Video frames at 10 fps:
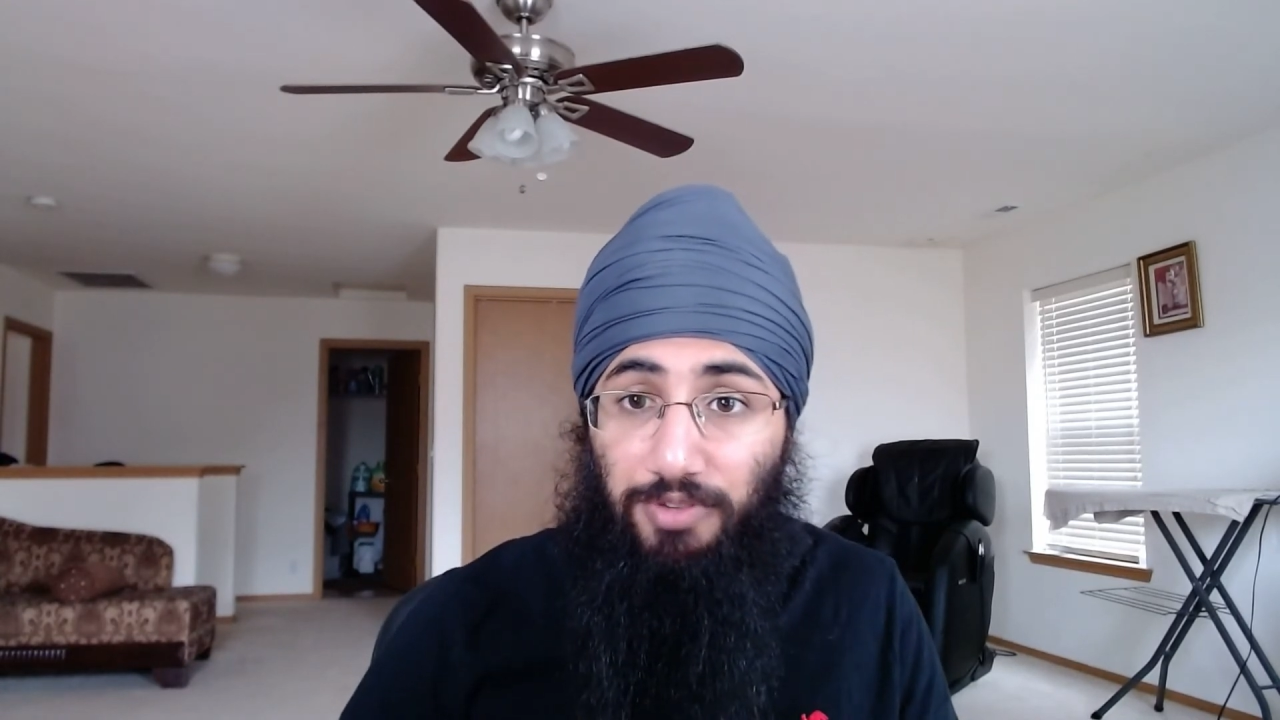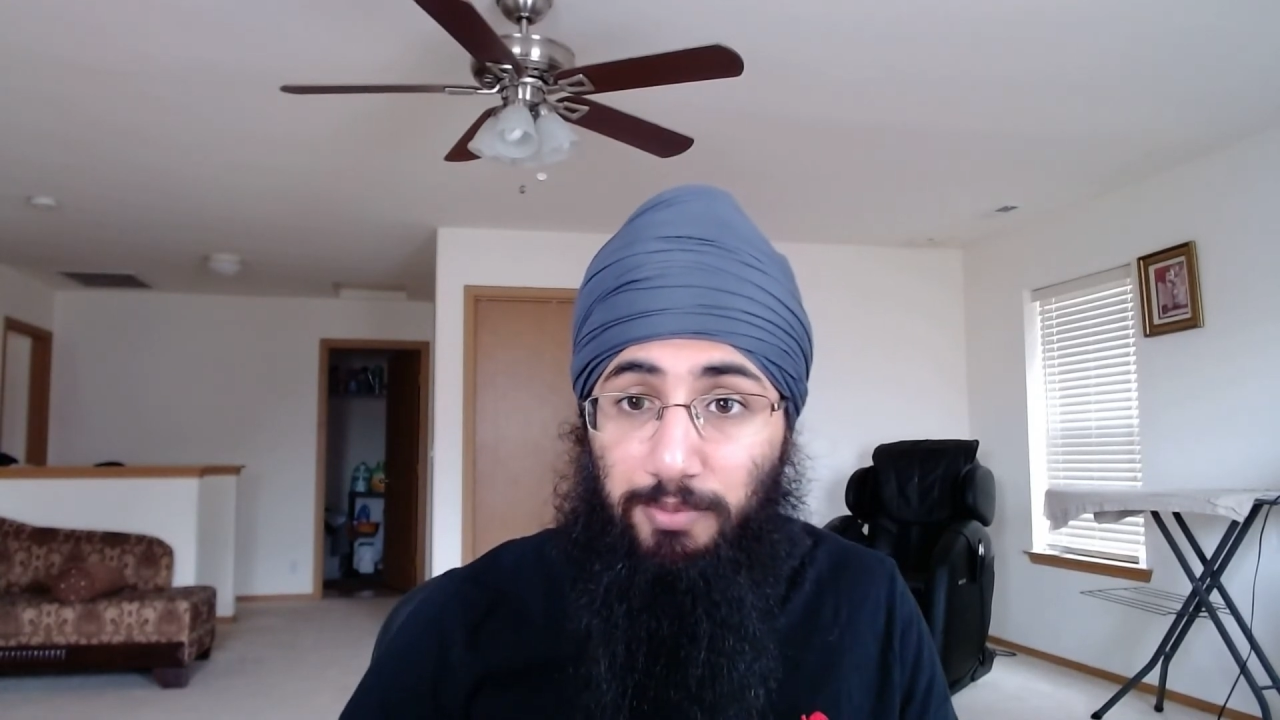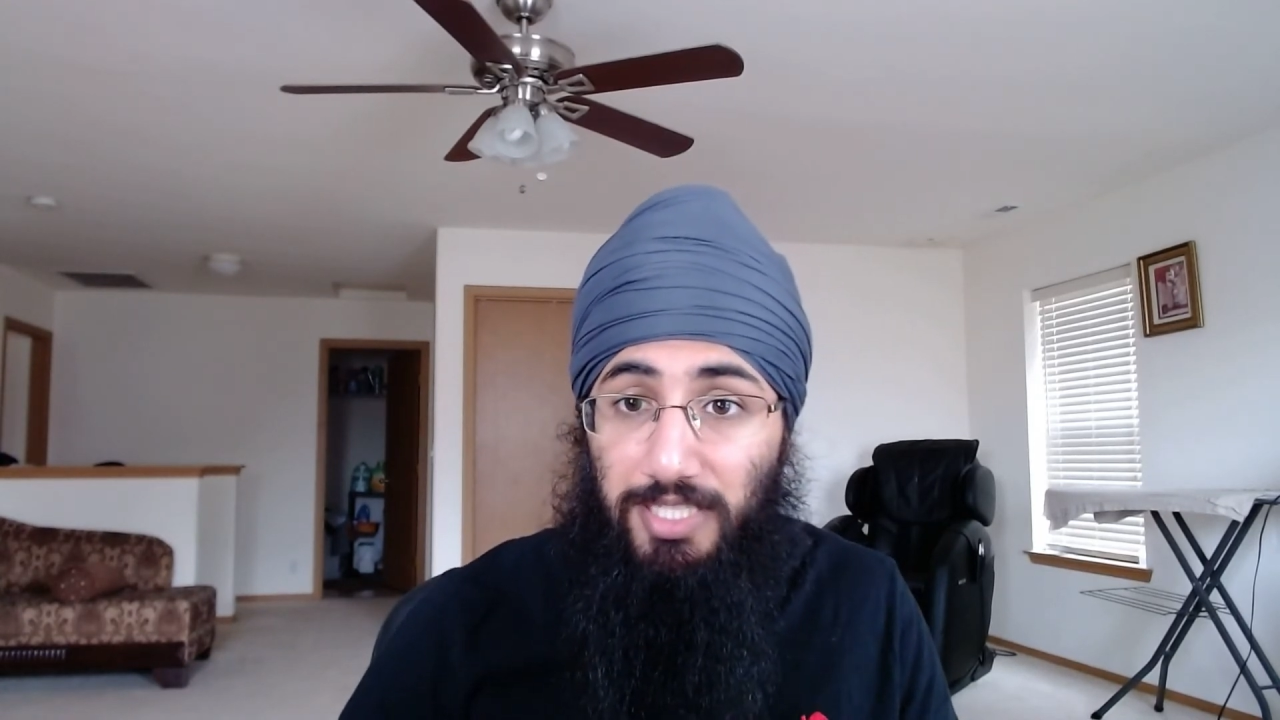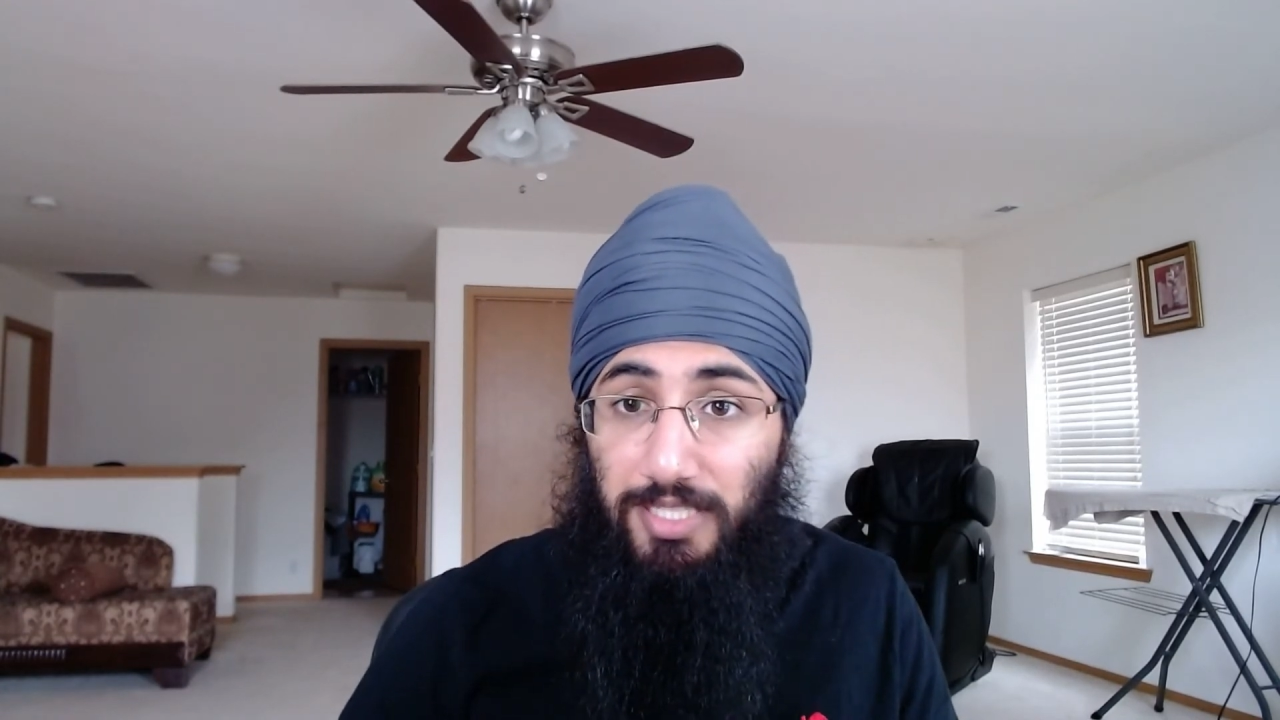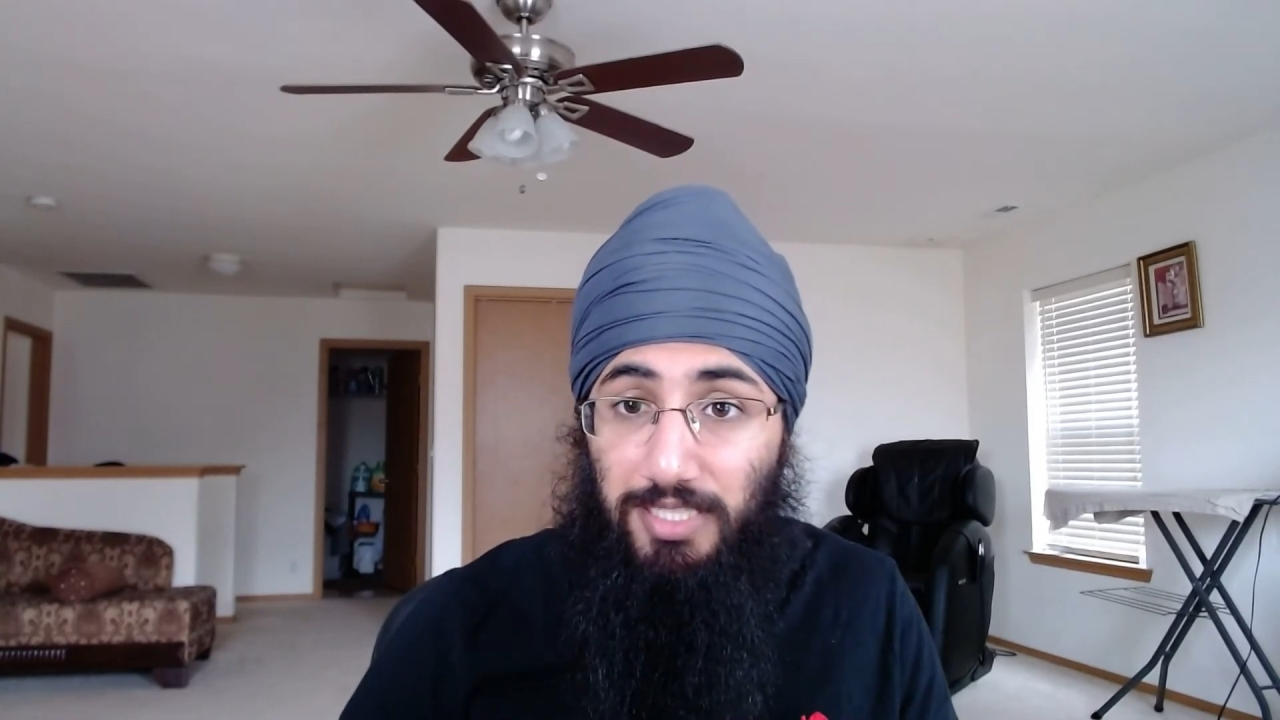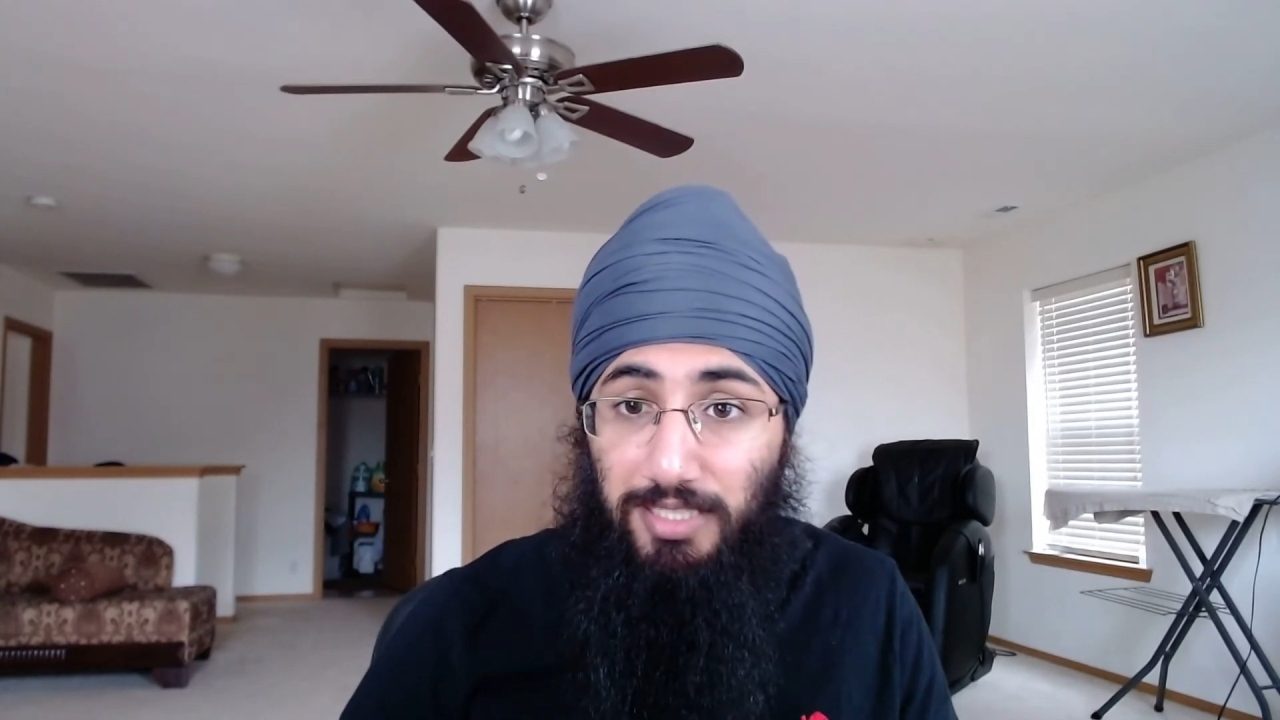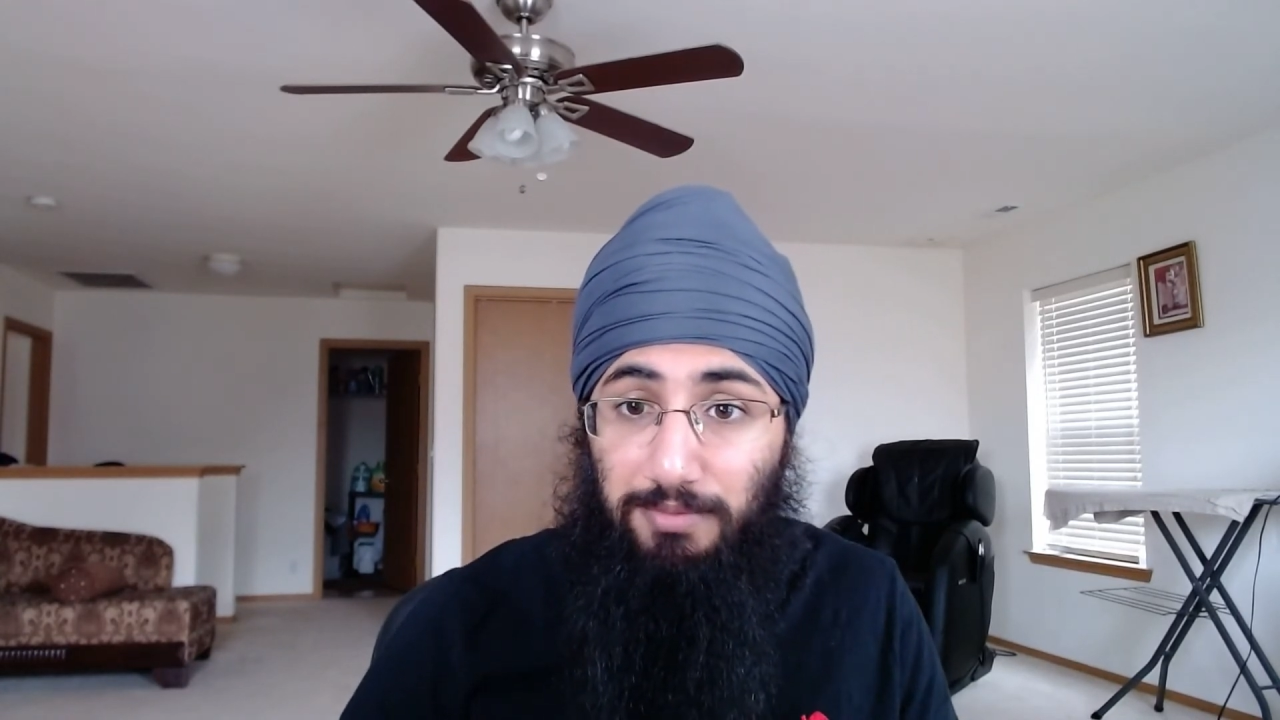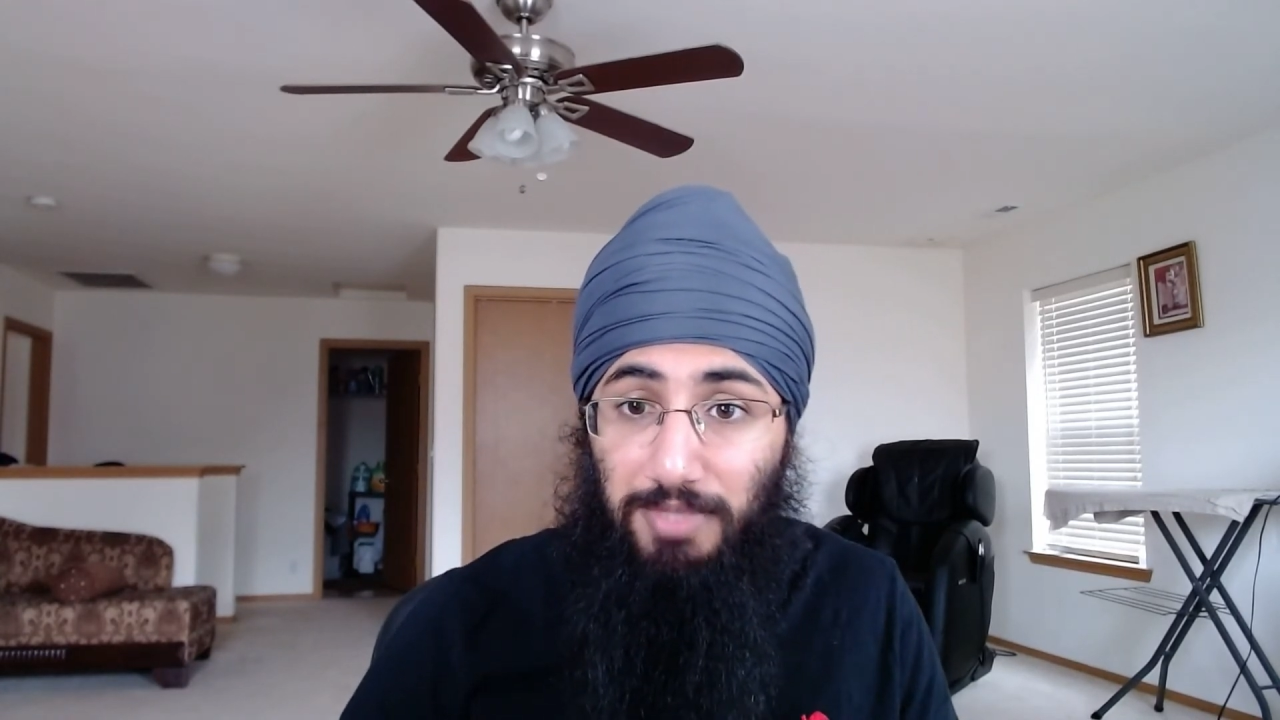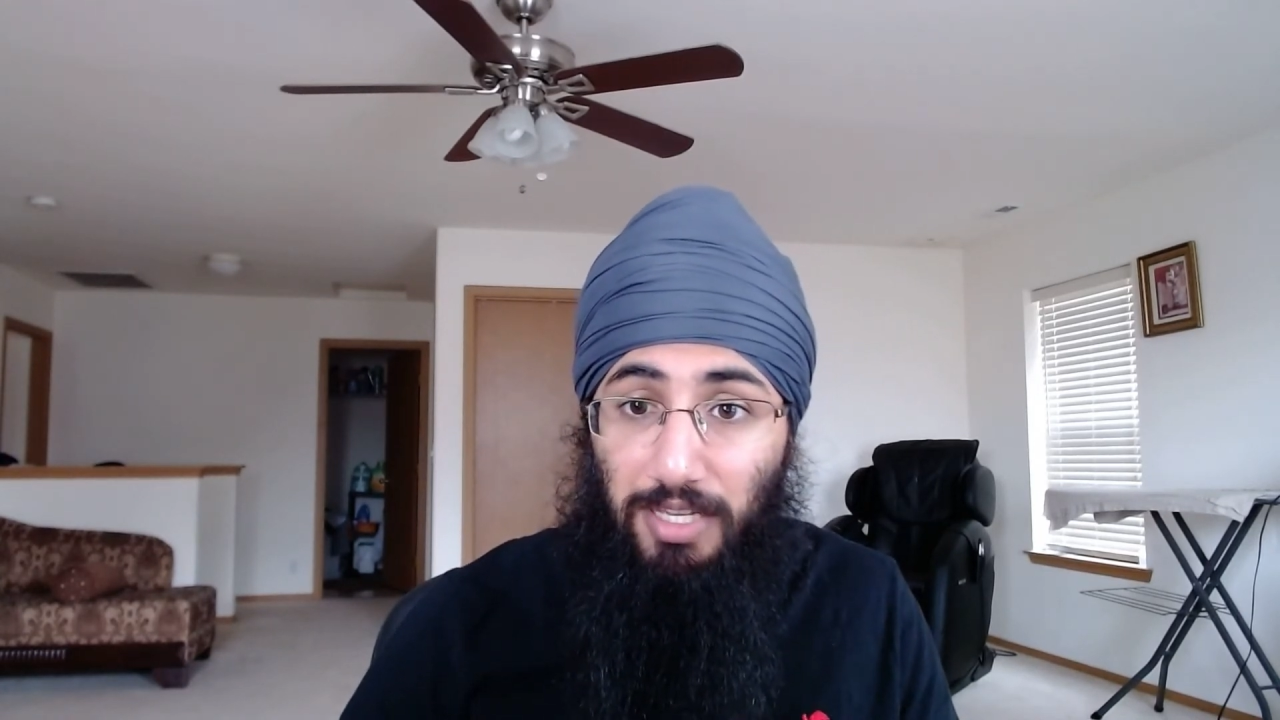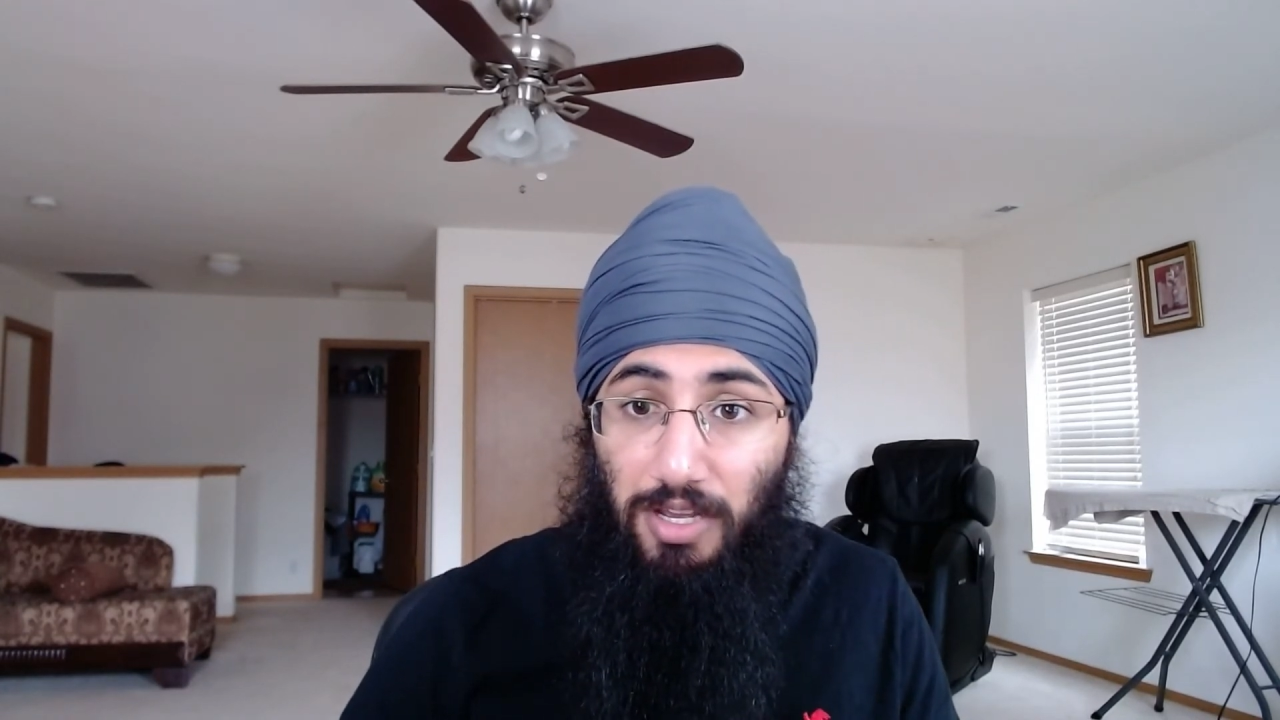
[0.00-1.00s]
from the system